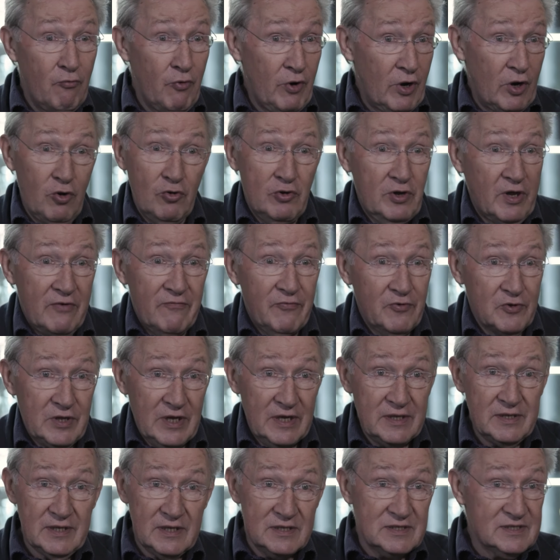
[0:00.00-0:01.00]
We're looking for
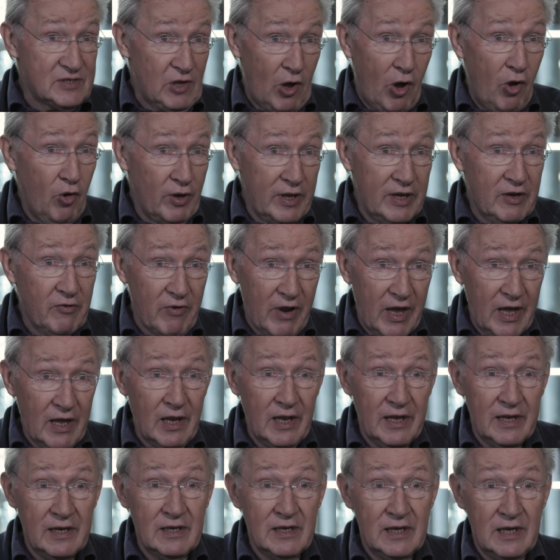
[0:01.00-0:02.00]
that. It's the holy
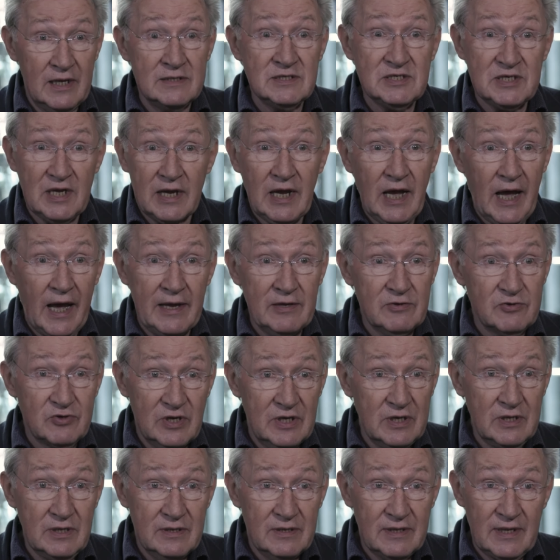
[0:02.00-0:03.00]
grail in
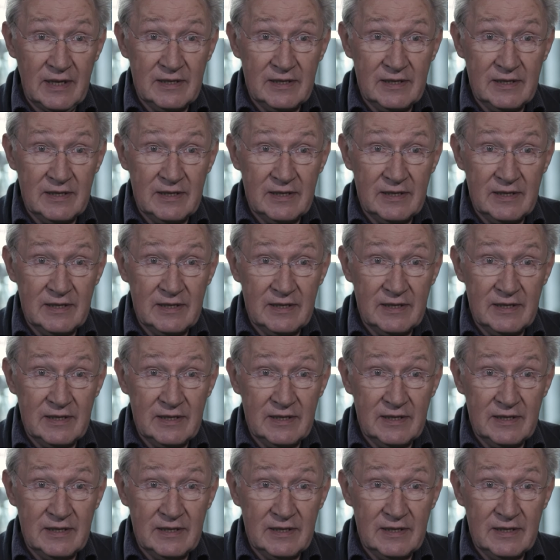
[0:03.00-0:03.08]
psychiatry,